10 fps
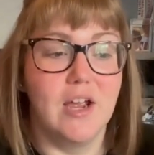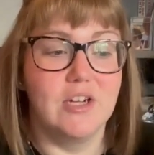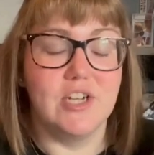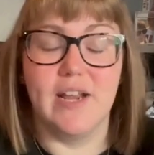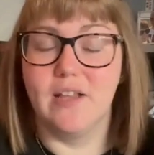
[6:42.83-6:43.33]

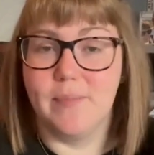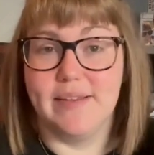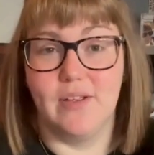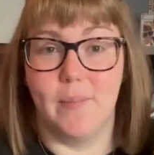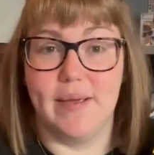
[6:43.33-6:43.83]
She has
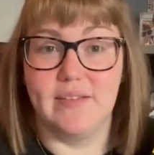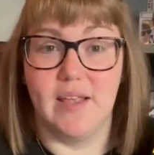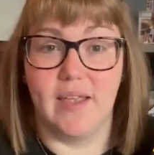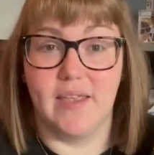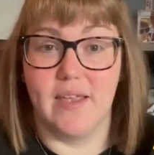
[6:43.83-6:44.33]
been told by a
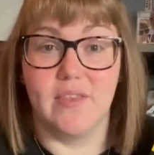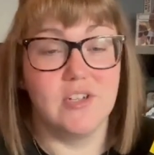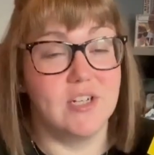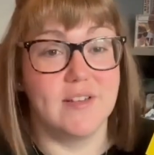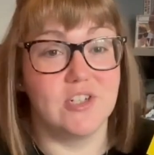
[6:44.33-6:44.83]
psychic that
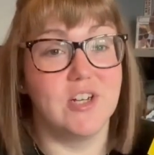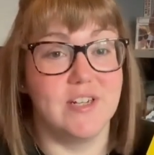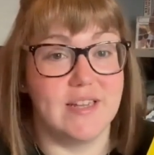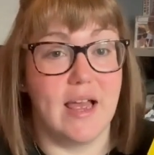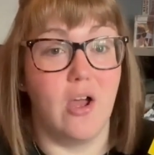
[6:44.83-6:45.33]
she's actually going
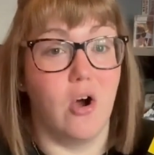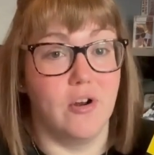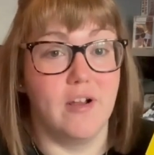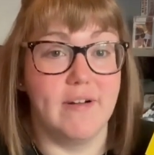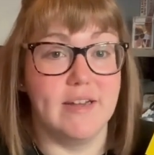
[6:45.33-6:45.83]
to die on
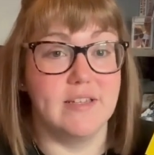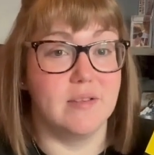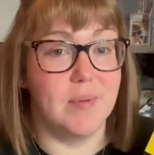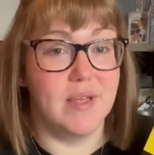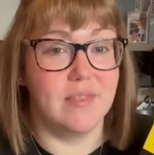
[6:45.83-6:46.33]
her
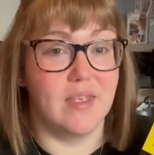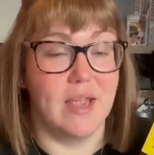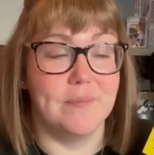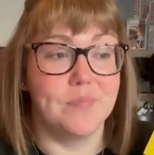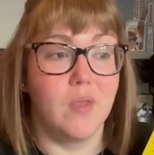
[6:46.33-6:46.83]
80th
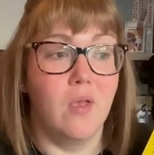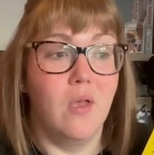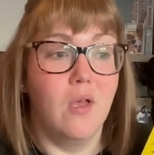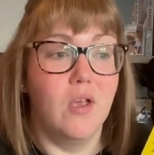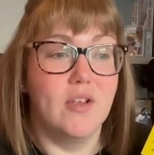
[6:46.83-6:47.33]
birthday.
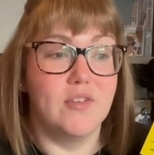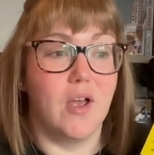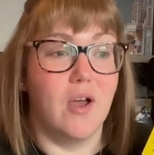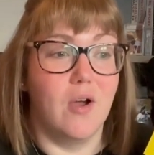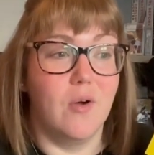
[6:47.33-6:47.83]

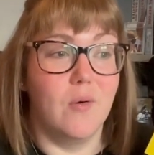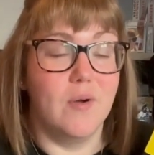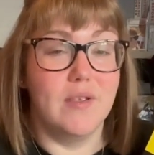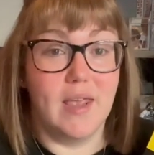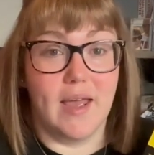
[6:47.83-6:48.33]
So
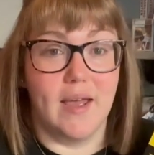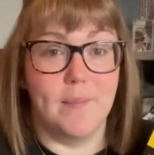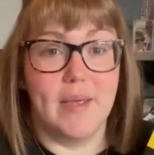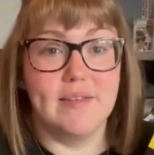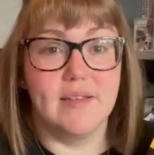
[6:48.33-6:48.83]
yeah,
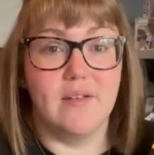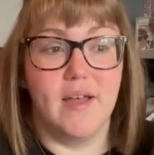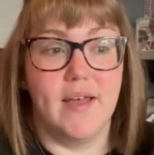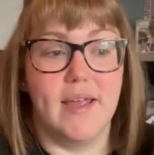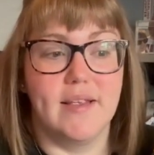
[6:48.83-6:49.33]
basically
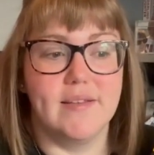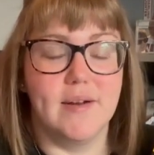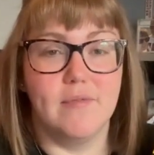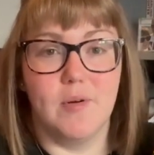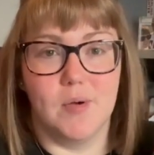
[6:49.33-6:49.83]
it is in
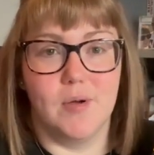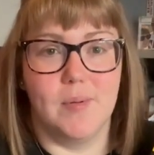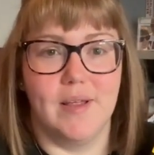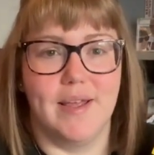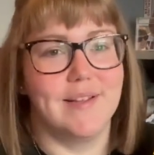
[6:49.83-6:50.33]
a remote
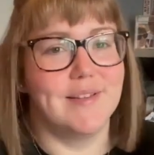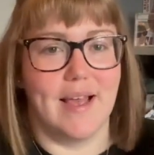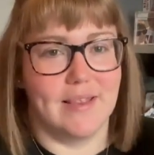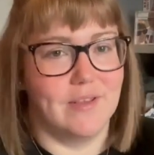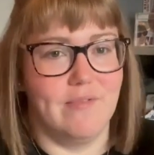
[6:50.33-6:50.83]
place.
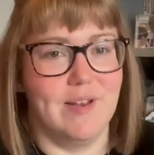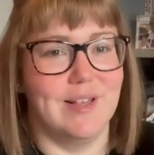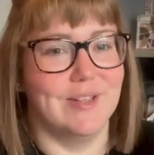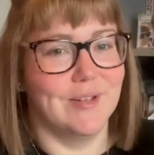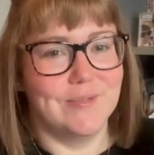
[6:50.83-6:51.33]
Alice Feeney
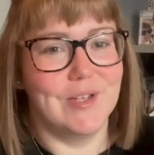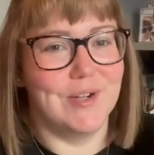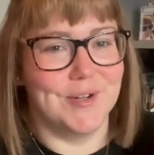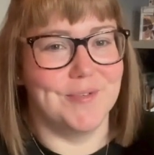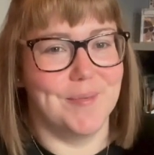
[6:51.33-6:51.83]
loves a
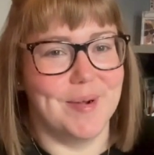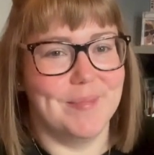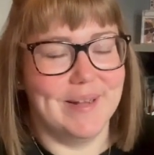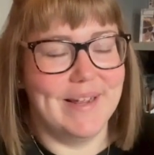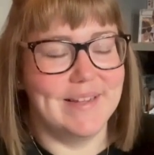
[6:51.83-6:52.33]
good remote
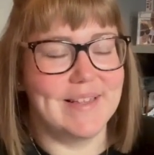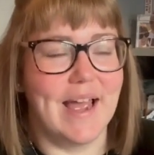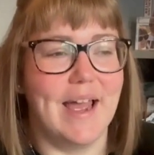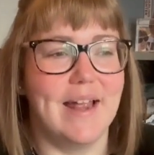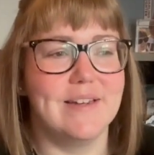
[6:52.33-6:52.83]
place,
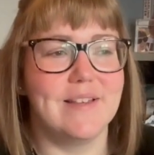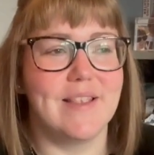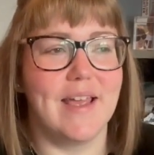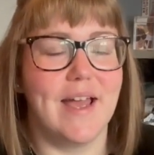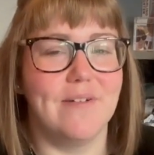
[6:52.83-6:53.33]
and
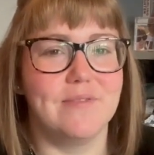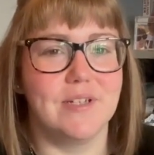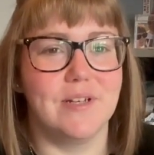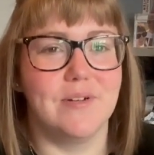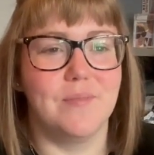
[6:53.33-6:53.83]
they have
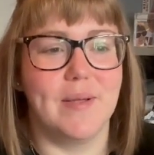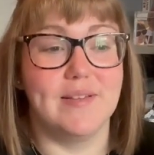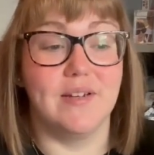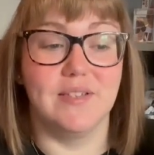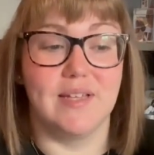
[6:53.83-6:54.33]
to
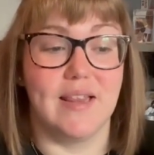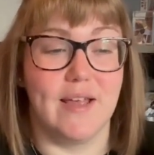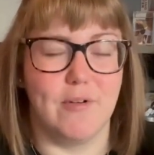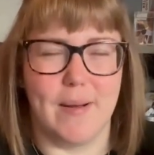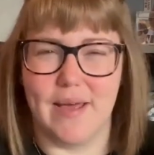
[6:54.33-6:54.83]
basically stay
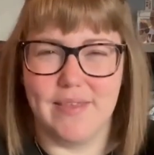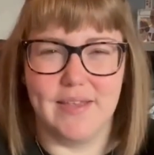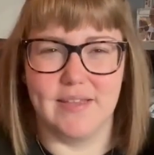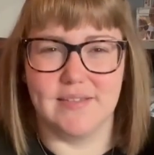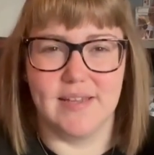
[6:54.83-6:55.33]
there for about, I
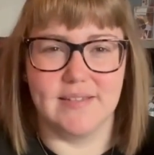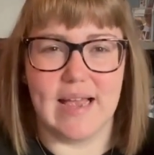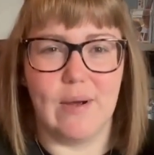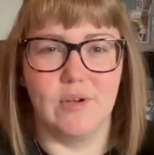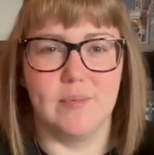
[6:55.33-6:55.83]
think it's 6
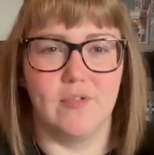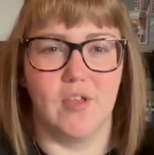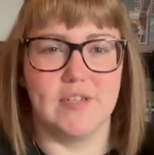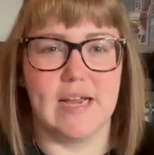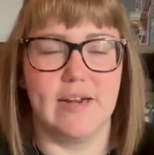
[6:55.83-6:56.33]
hours before
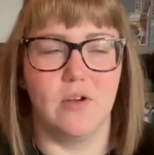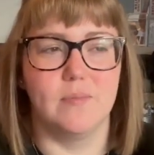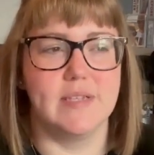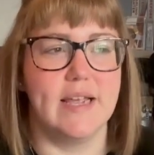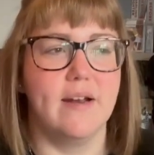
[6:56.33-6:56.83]
the tide
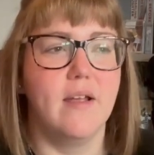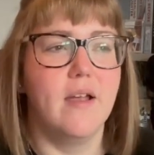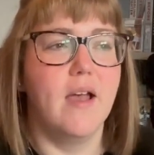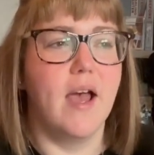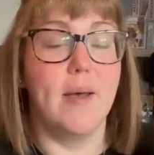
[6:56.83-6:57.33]
comes in,
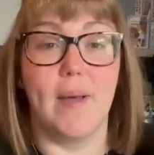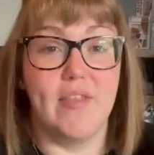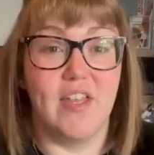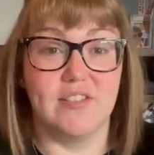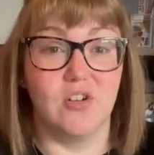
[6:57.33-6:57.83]

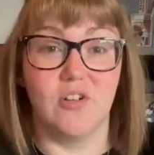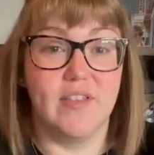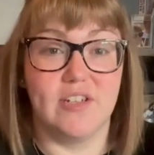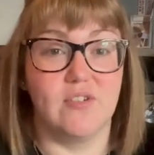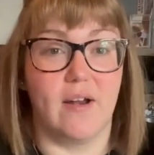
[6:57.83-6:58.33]
and they're stuck,
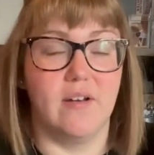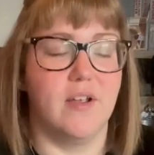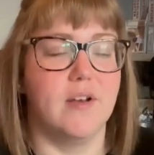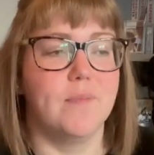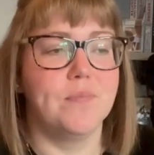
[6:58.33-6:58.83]
they're
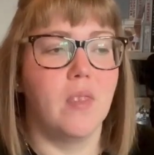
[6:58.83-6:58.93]
stranded.